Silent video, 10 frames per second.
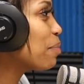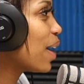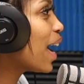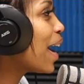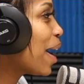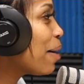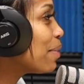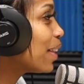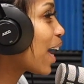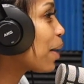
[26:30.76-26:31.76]
bad
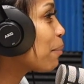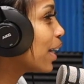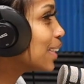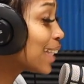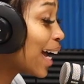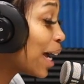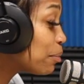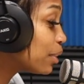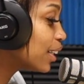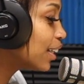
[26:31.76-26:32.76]
habit. Like, my
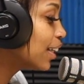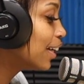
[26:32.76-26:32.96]
timing.